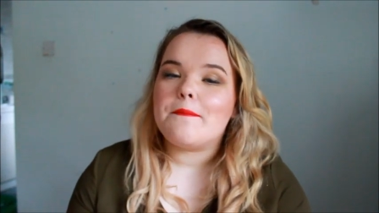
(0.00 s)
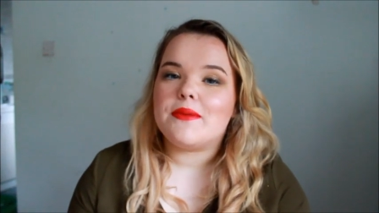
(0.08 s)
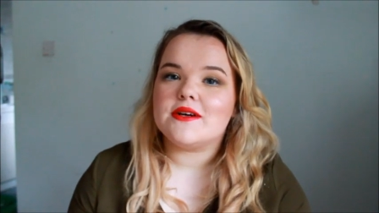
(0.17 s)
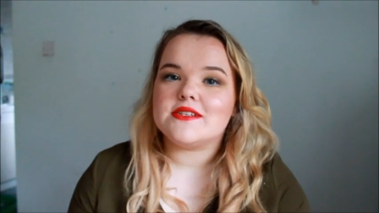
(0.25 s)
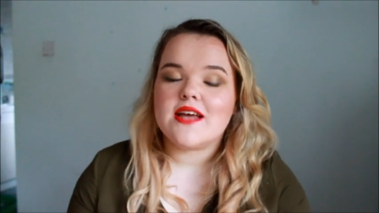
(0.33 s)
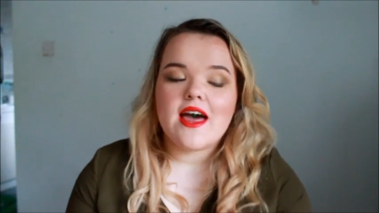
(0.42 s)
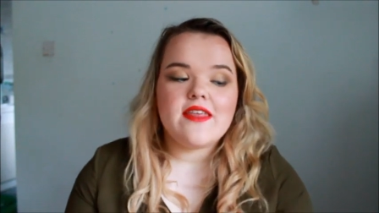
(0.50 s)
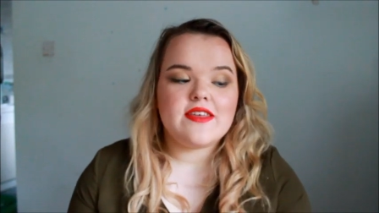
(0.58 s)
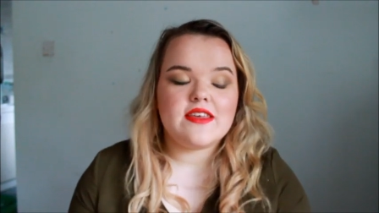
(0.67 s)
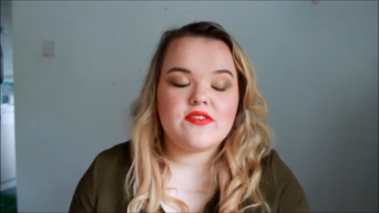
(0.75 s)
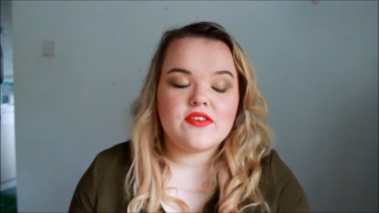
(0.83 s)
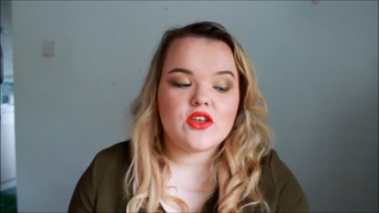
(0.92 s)
But
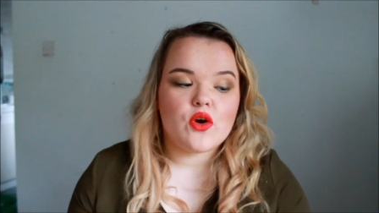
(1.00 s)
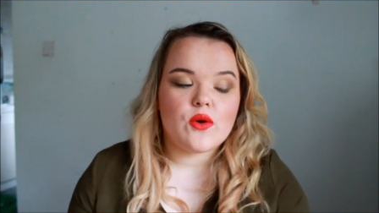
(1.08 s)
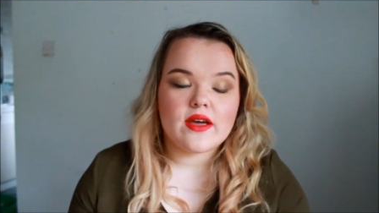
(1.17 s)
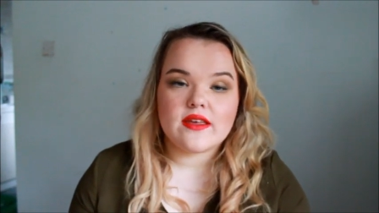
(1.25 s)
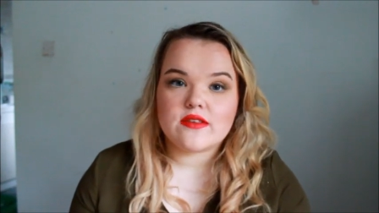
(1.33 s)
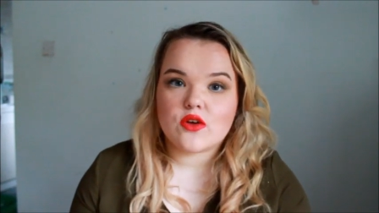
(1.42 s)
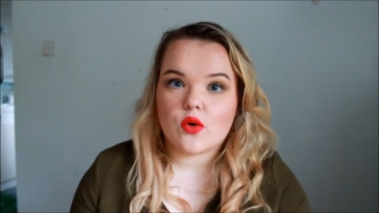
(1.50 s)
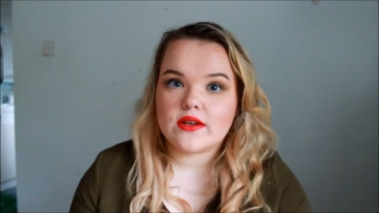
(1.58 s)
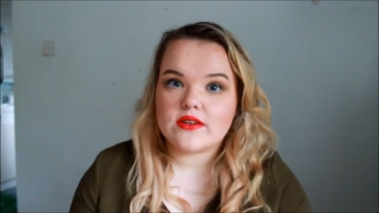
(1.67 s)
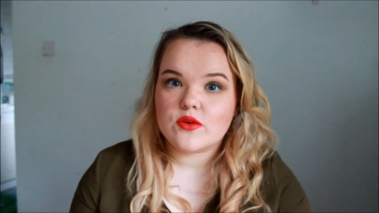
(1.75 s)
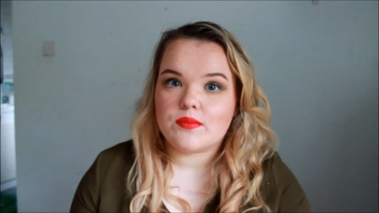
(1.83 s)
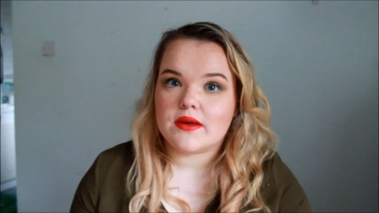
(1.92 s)
this video is
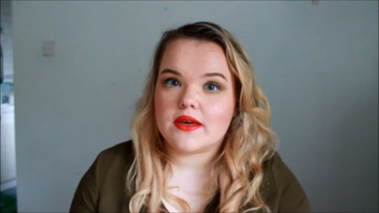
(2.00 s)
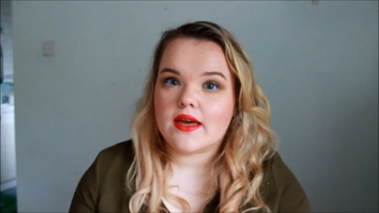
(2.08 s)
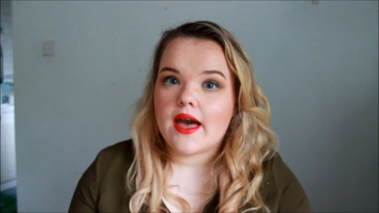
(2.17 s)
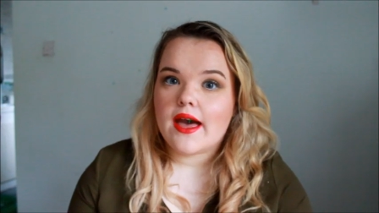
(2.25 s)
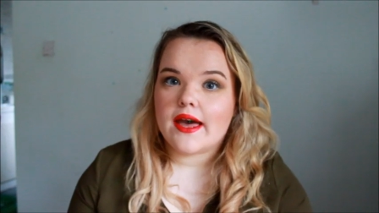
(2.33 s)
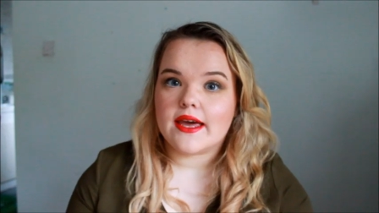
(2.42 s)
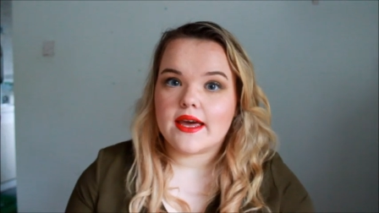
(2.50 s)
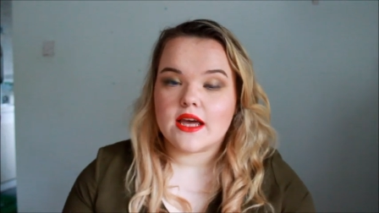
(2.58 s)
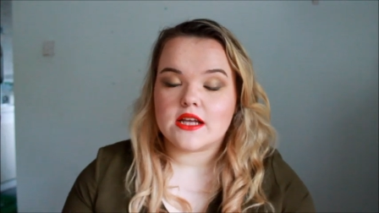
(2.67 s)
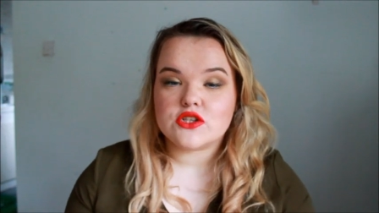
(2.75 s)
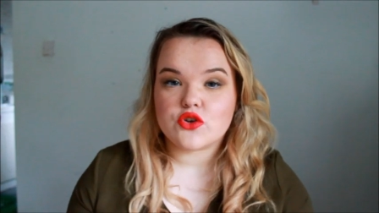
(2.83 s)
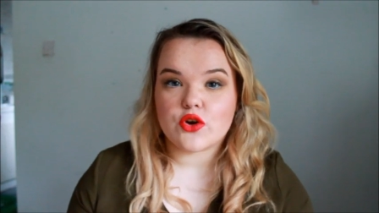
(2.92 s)
going to be a
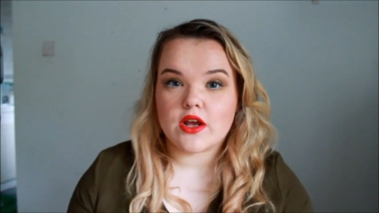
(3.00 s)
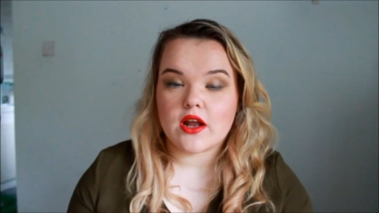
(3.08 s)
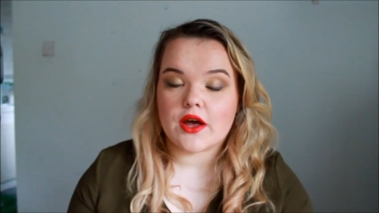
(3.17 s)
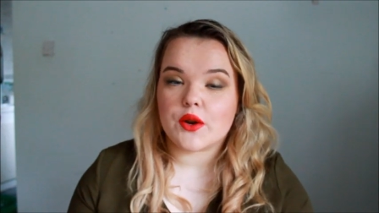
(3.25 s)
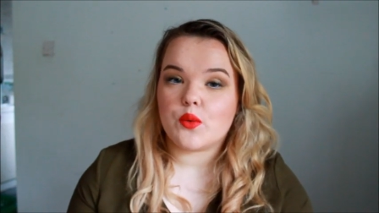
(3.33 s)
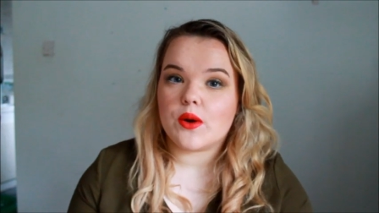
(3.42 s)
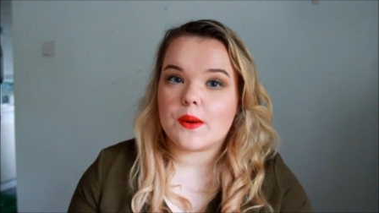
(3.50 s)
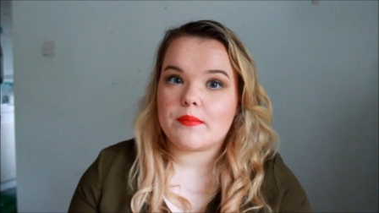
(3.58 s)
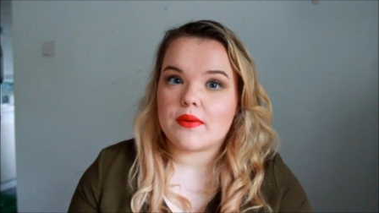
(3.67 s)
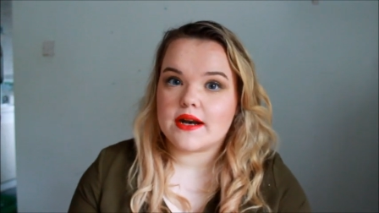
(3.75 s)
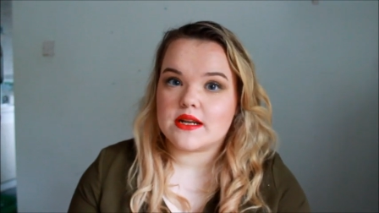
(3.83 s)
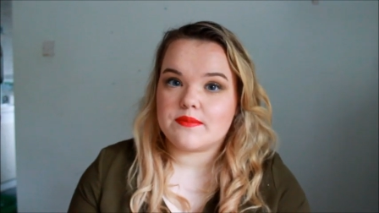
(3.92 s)
tutorial on a one
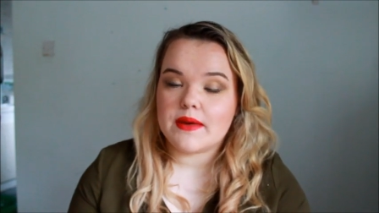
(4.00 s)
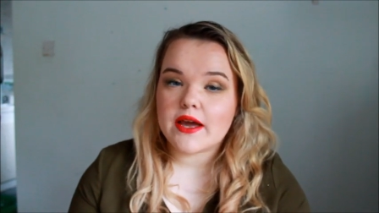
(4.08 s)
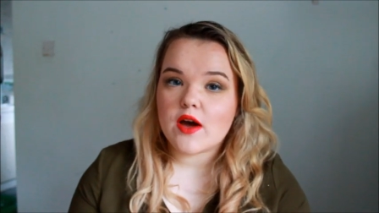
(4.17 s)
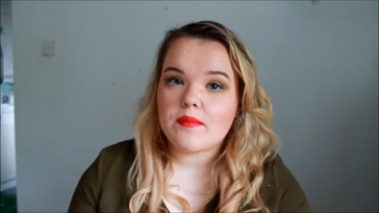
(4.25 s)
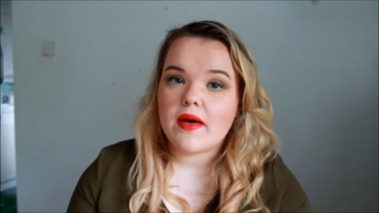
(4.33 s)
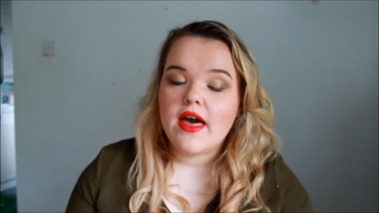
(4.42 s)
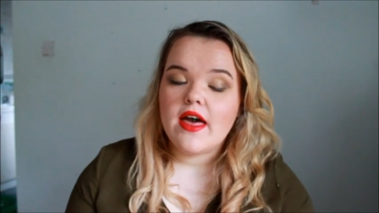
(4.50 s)
branded makeup.